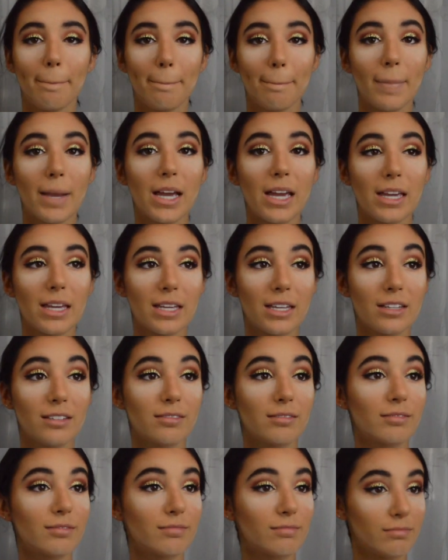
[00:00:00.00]
my
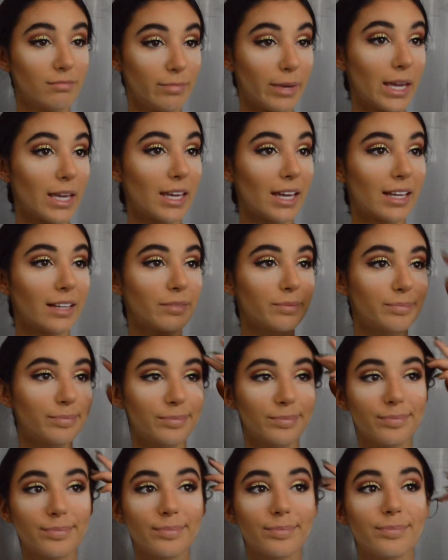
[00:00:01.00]
baking.
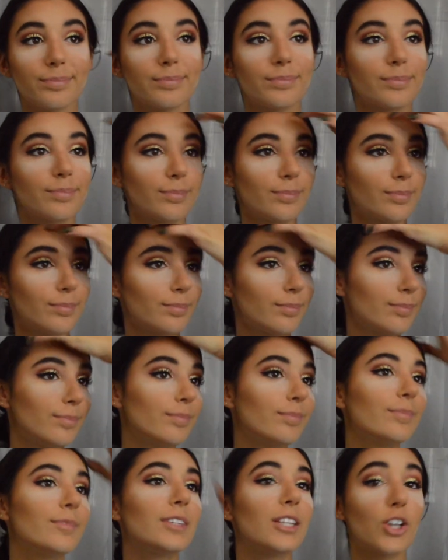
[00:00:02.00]

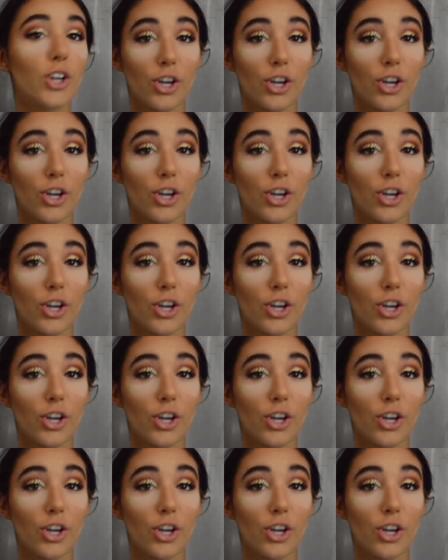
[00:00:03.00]
The